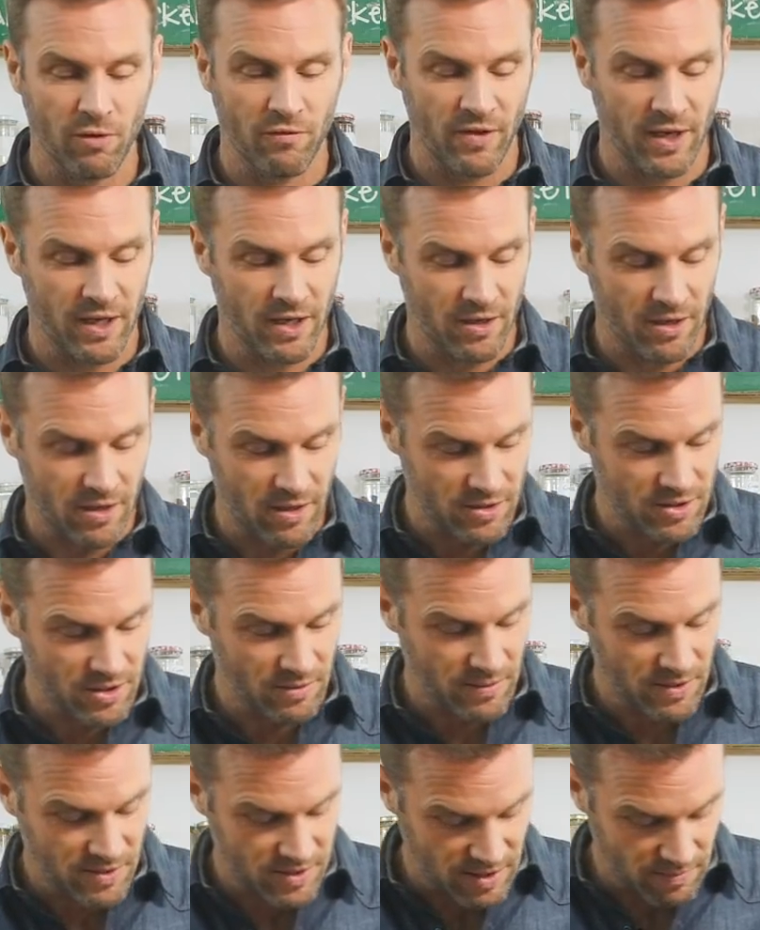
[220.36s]
vinegar or
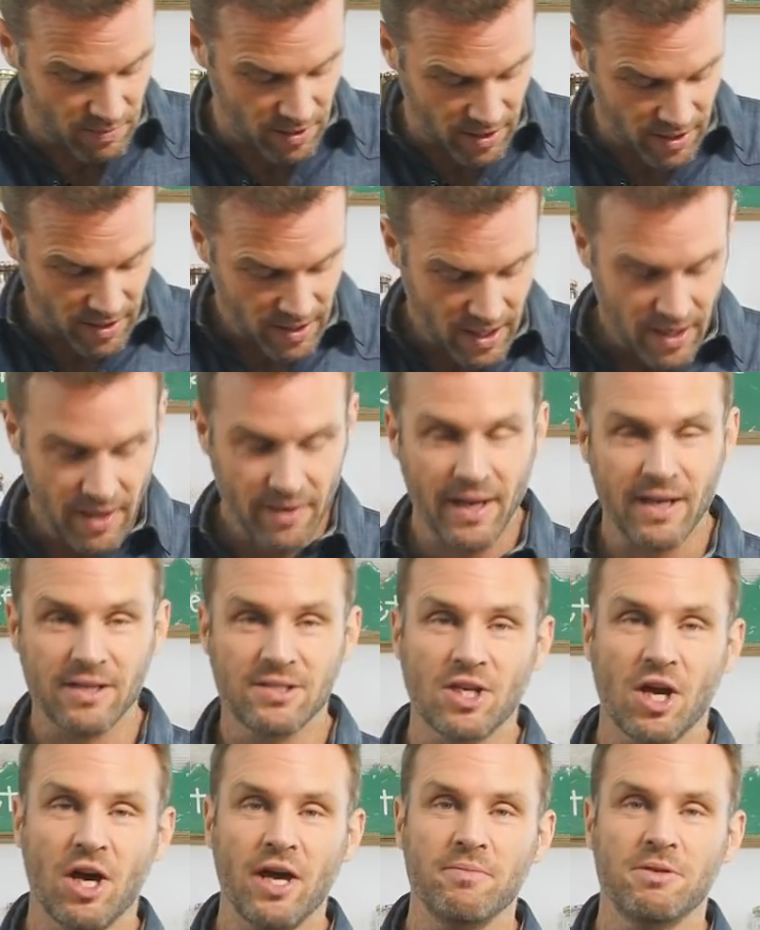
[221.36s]
something similar. Now,
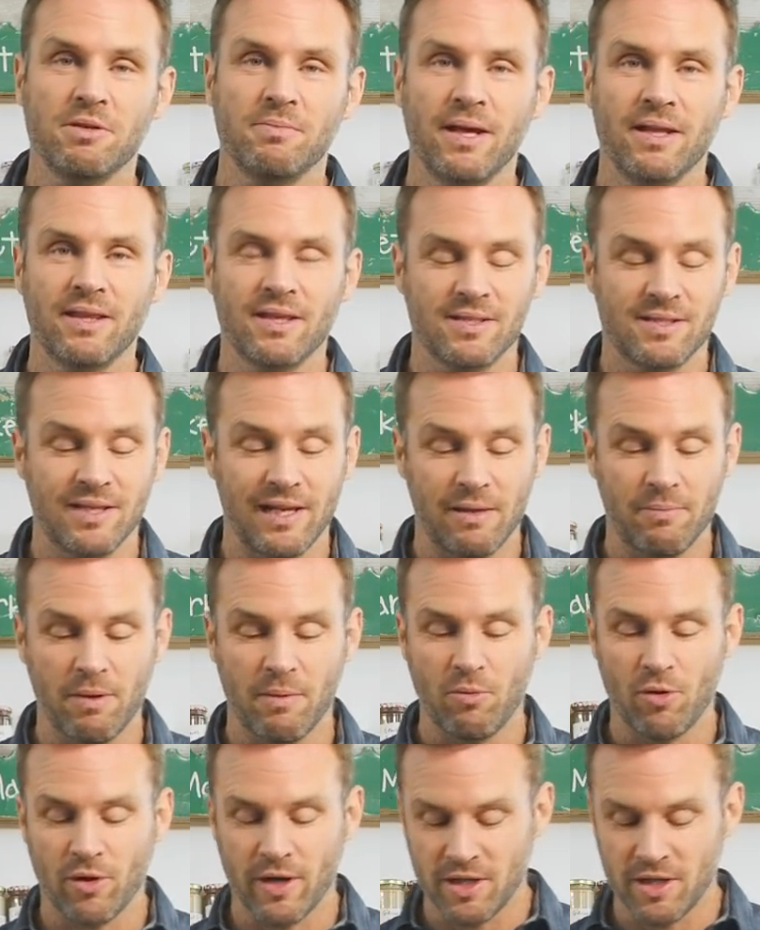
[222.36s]
time to make this a little bit more